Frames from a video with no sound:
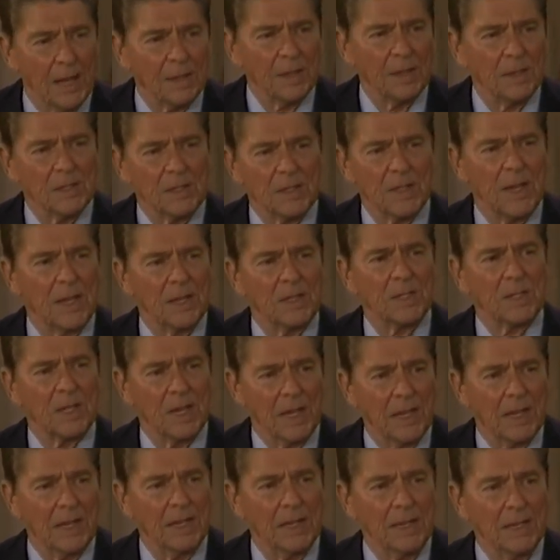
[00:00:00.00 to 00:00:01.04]
as I
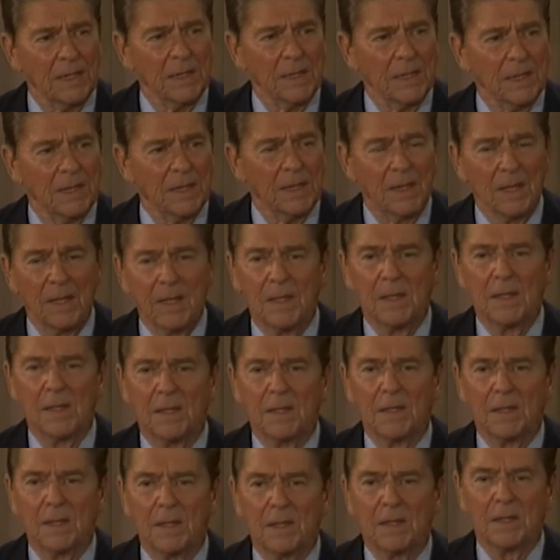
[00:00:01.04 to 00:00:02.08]
say,
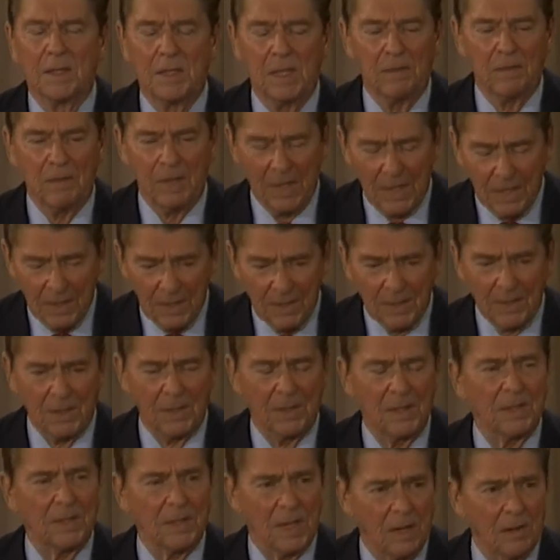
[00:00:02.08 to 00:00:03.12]
give in to
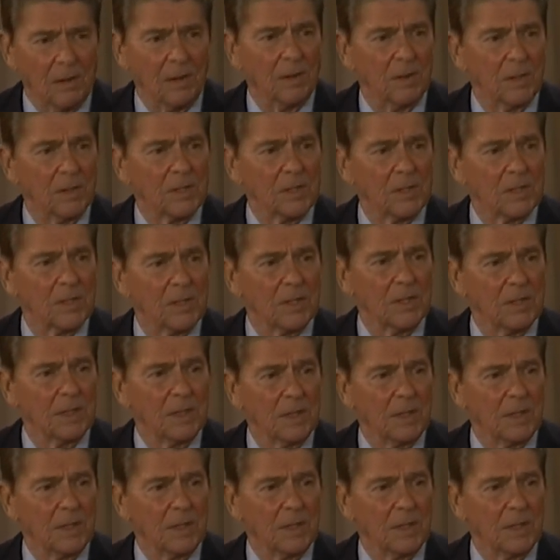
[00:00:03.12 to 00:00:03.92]
the terrorist